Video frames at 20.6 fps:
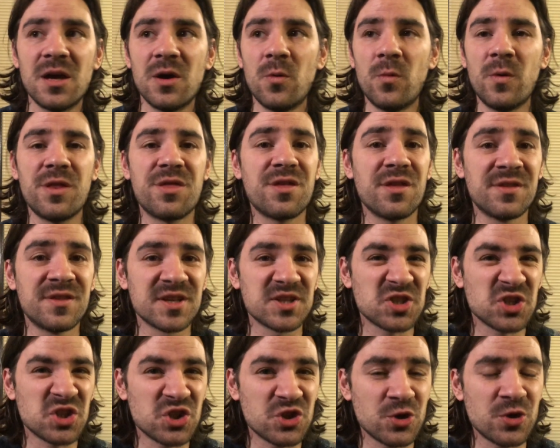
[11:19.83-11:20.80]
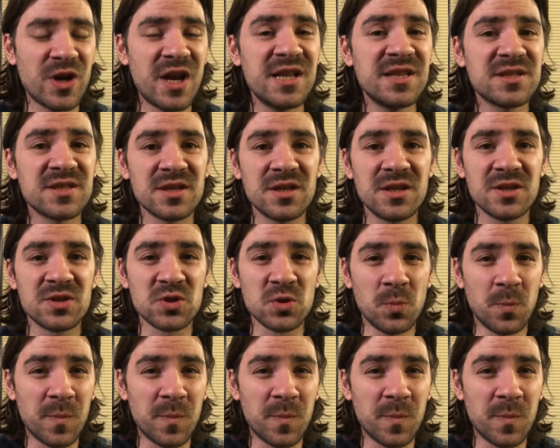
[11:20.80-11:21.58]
with the strength to